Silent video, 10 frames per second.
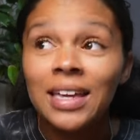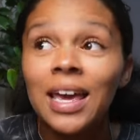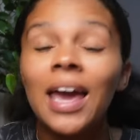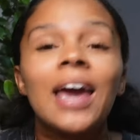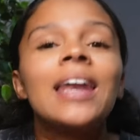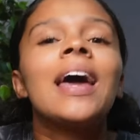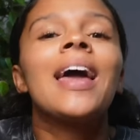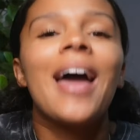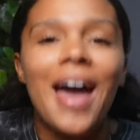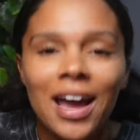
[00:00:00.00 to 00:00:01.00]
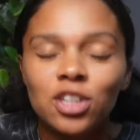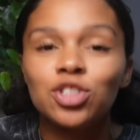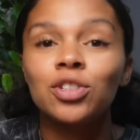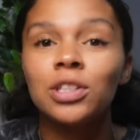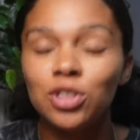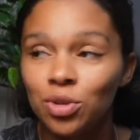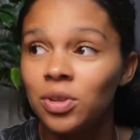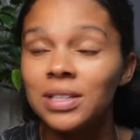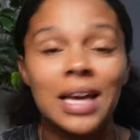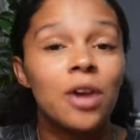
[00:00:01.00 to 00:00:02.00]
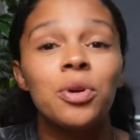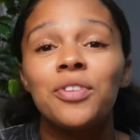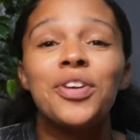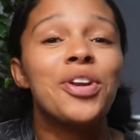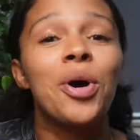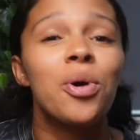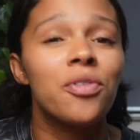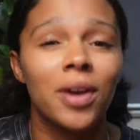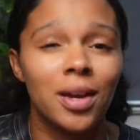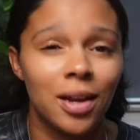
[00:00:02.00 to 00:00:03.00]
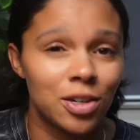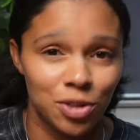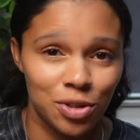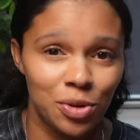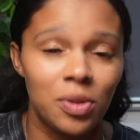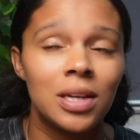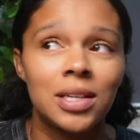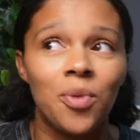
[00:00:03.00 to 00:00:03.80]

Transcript: Can I actually do this? I don't even know if I can actually do this.